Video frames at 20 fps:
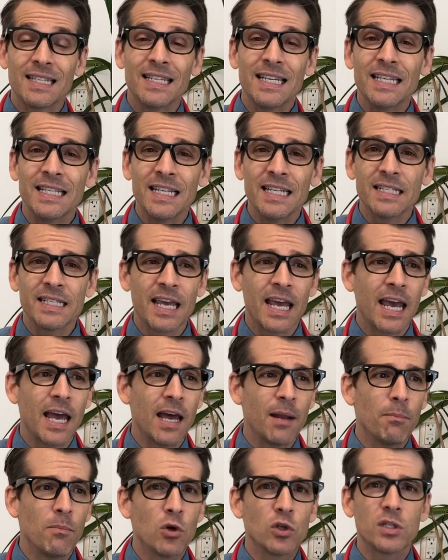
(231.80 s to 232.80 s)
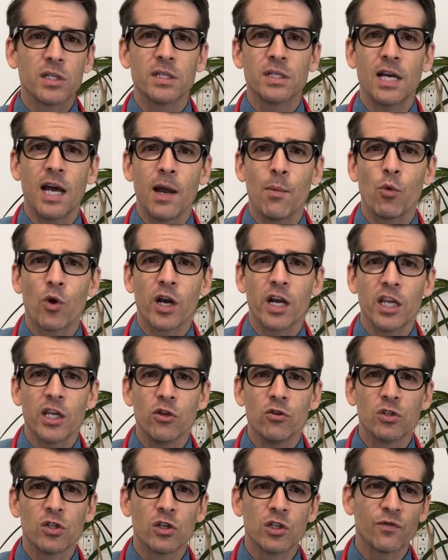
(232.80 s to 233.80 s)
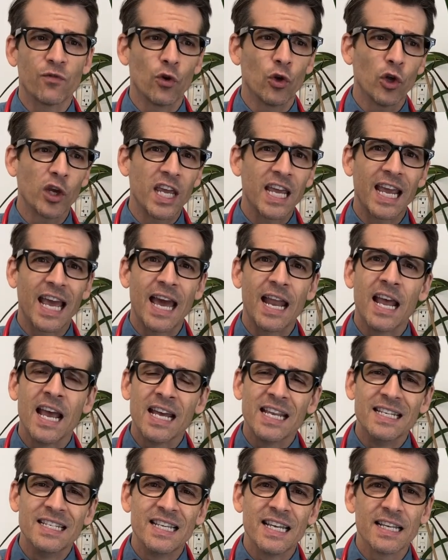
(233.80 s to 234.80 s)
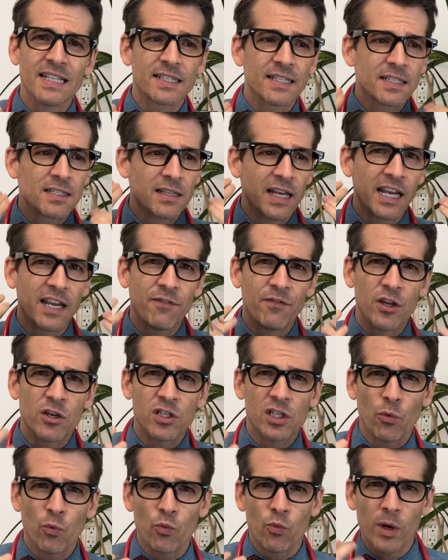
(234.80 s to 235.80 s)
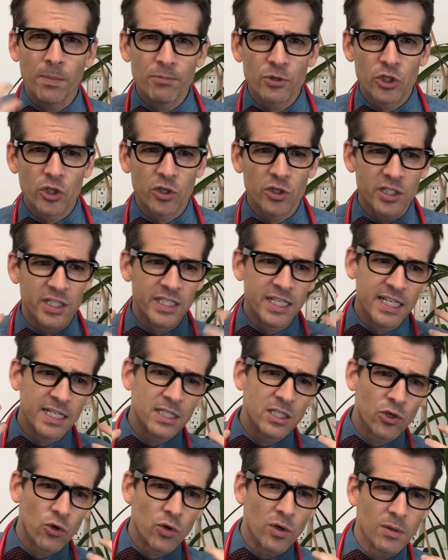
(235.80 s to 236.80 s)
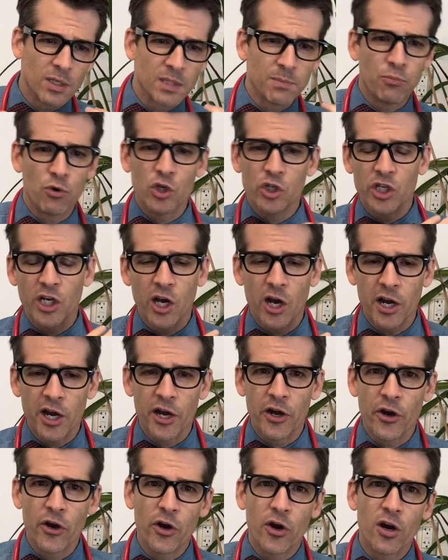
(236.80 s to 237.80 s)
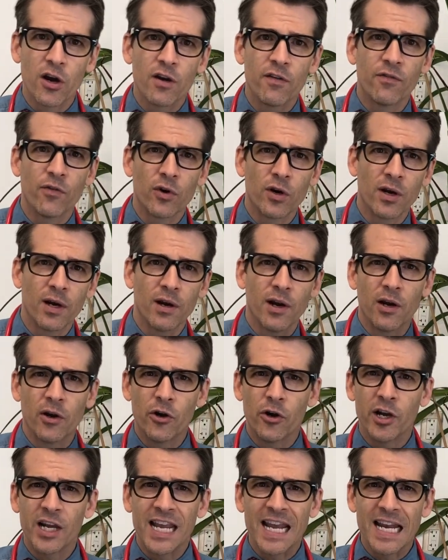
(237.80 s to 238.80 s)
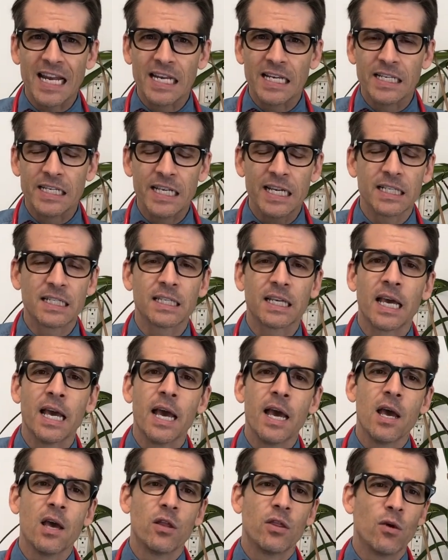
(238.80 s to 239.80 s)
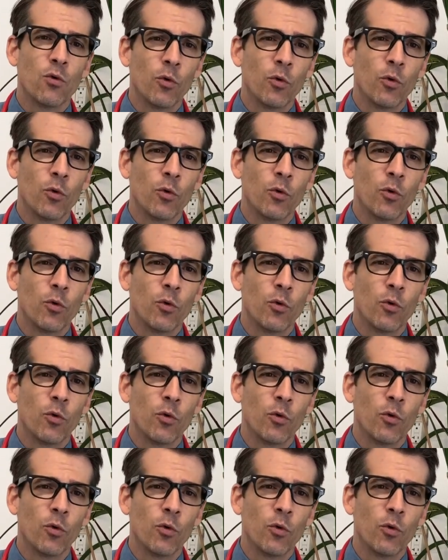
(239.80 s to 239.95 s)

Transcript: CT scan, most of the time we're going to use those for looking at discs, like if there's a ruptured disc or it's pushing on a nerve or a herniated disc, then